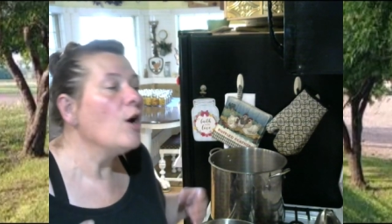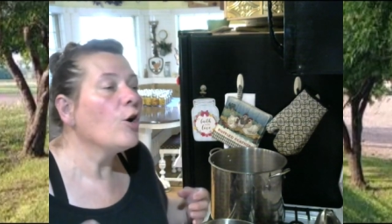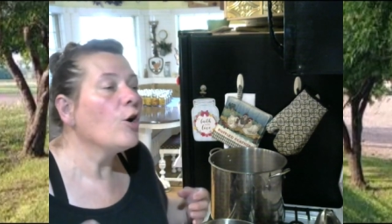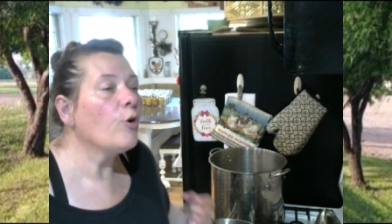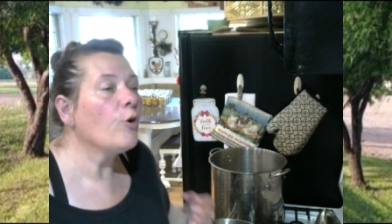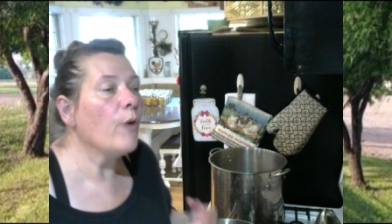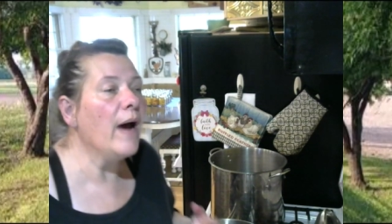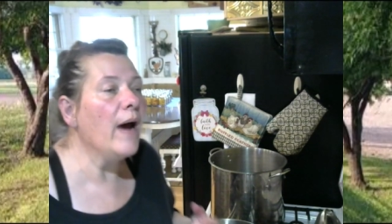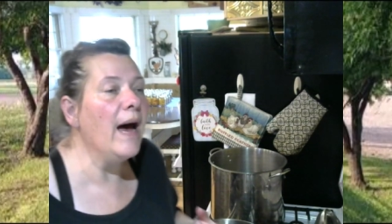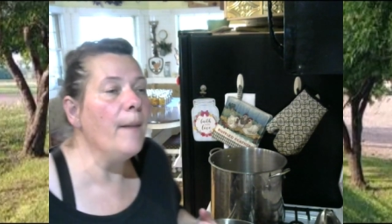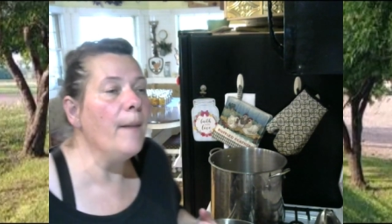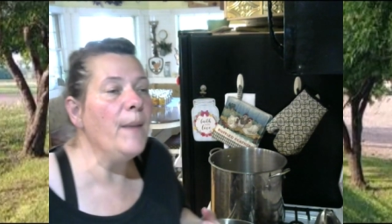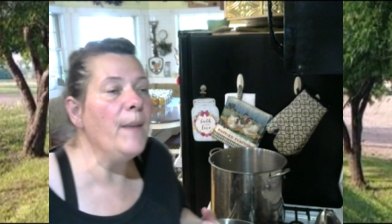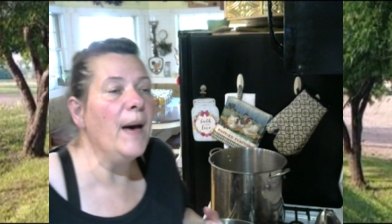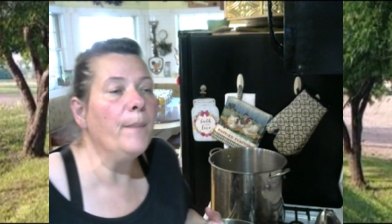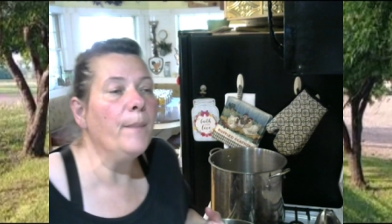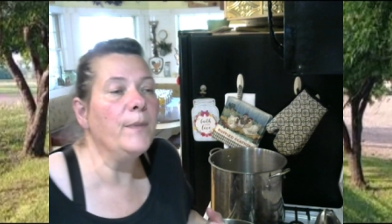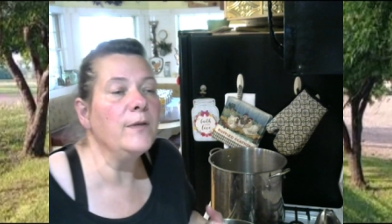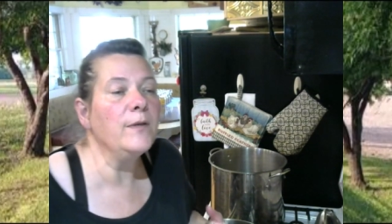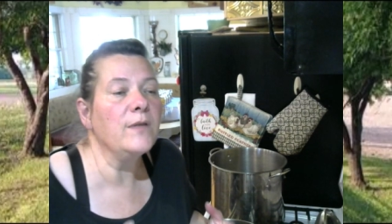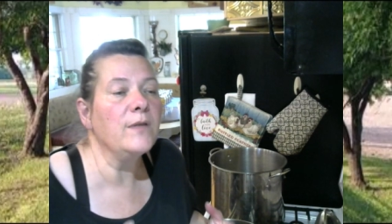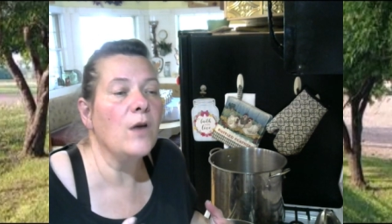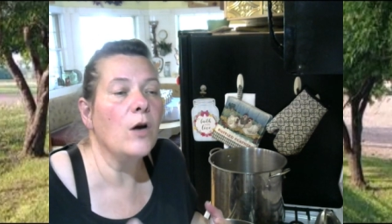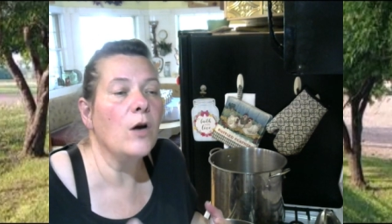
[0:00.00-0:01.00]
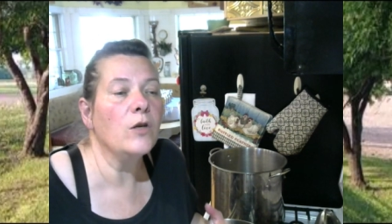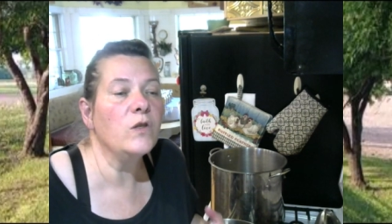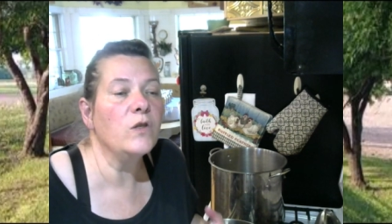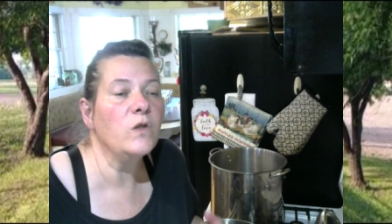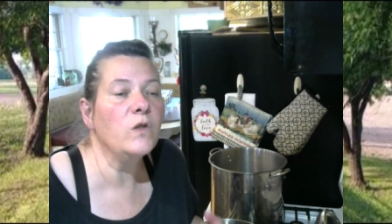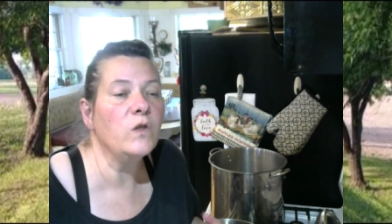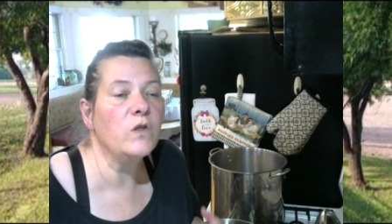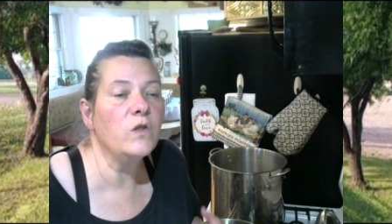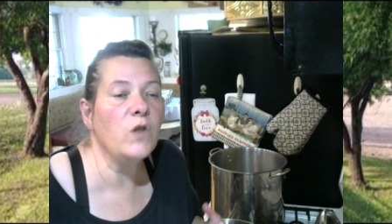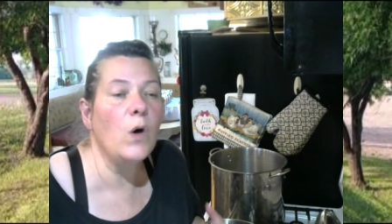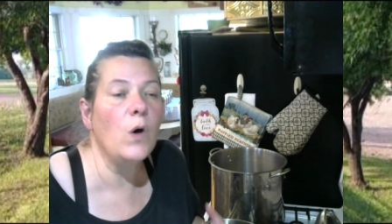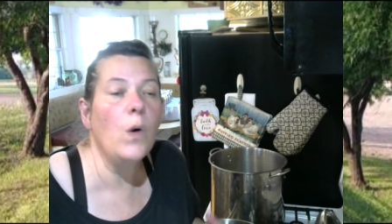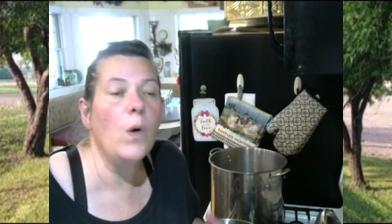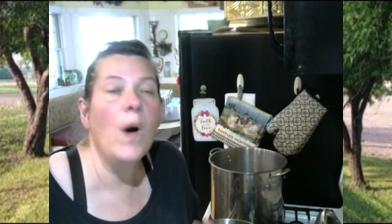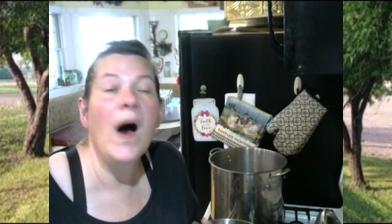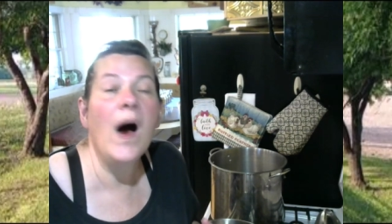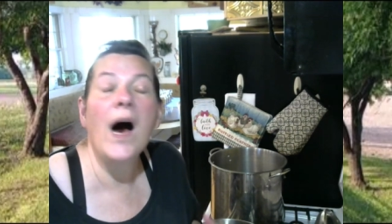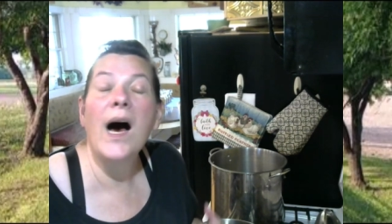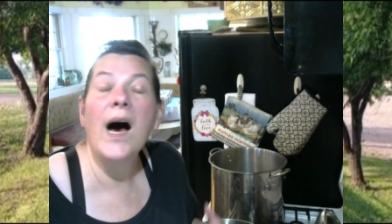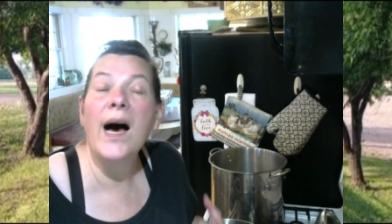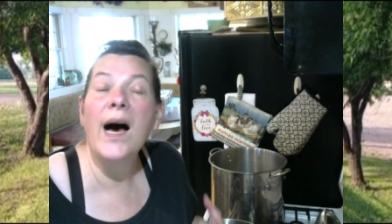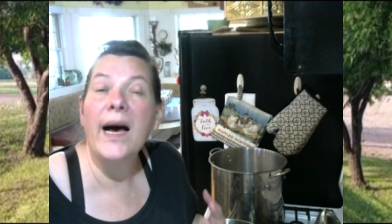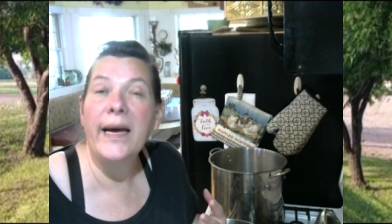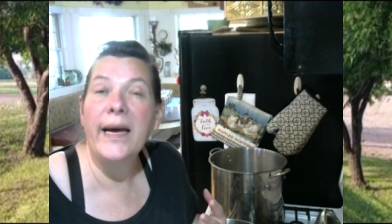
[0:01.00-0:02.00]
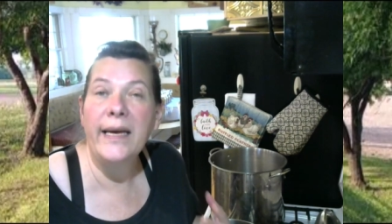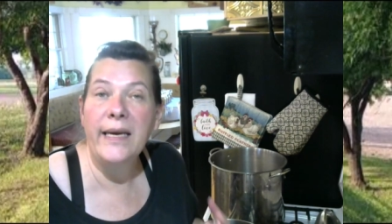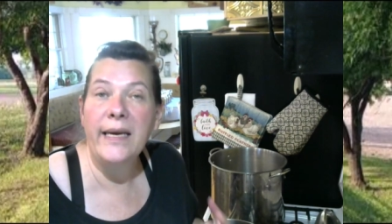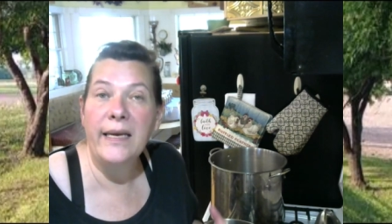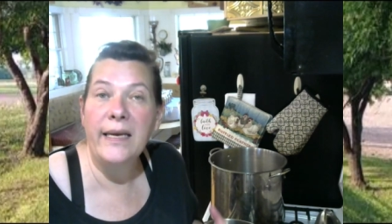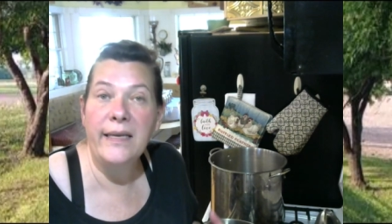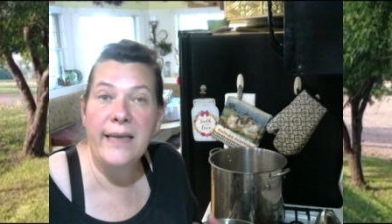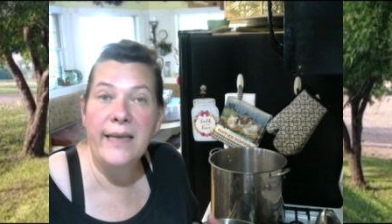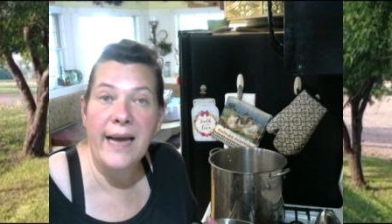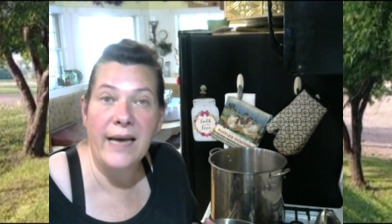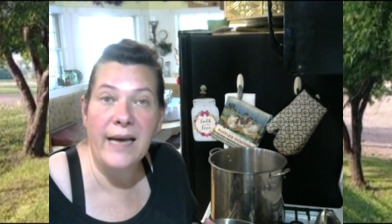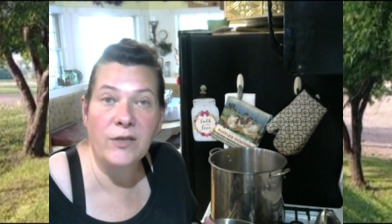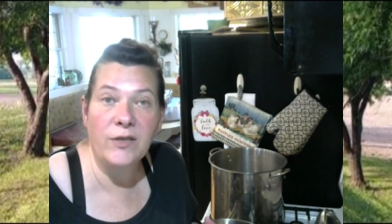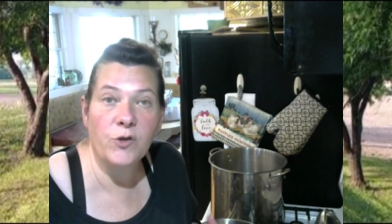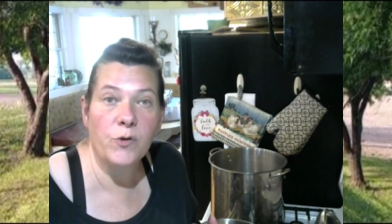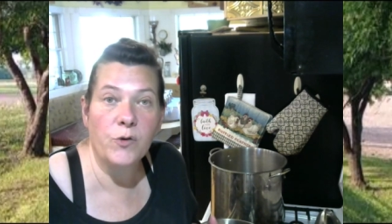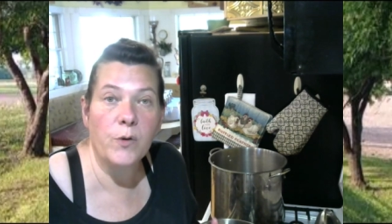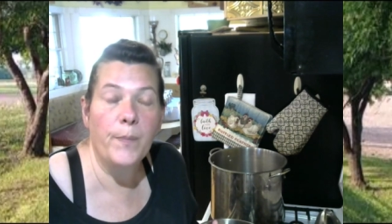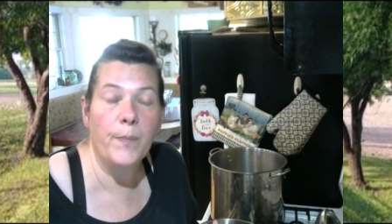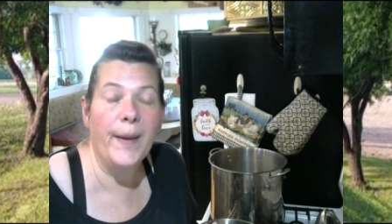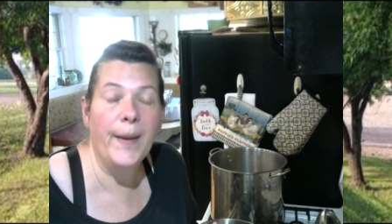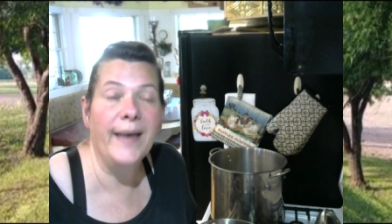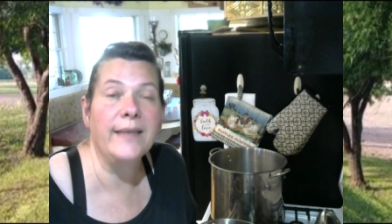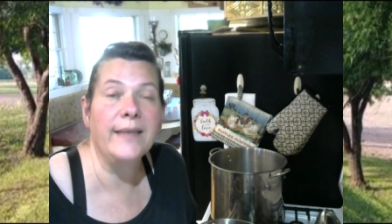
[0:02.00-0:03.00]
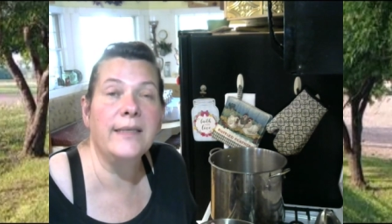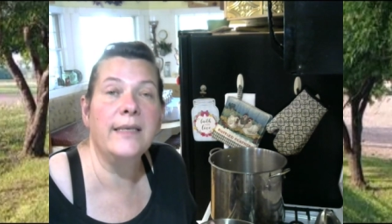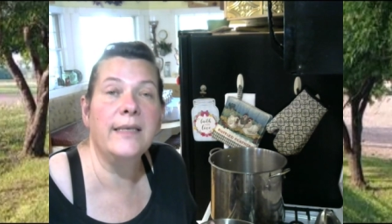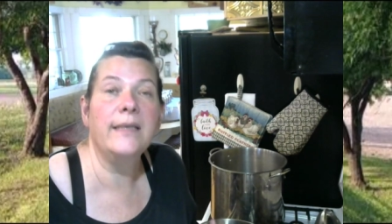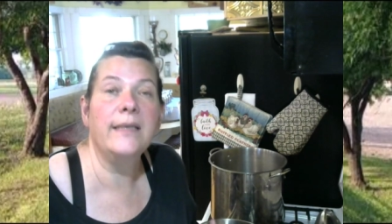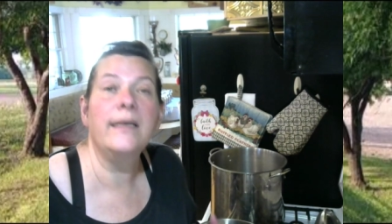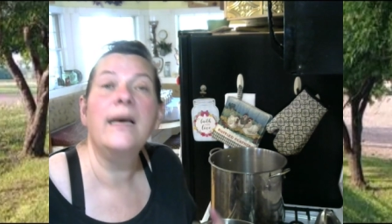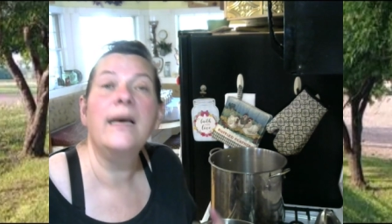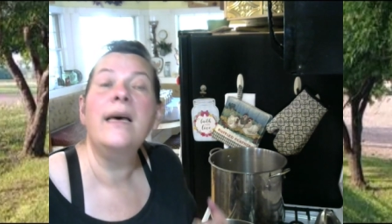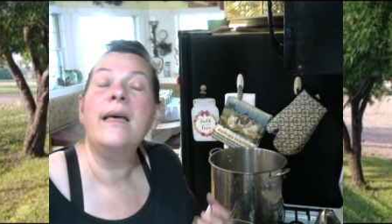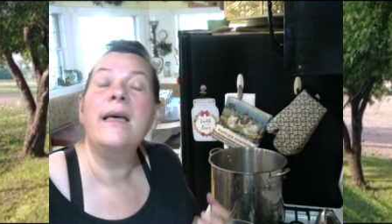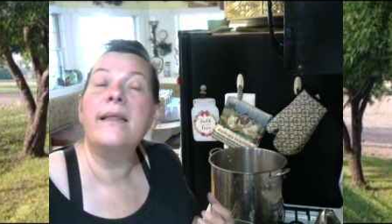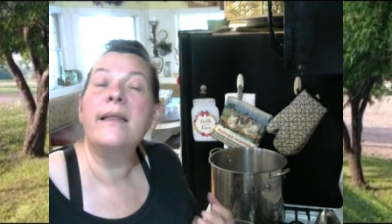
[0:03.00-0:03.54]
Crab apples are so high in natural pectin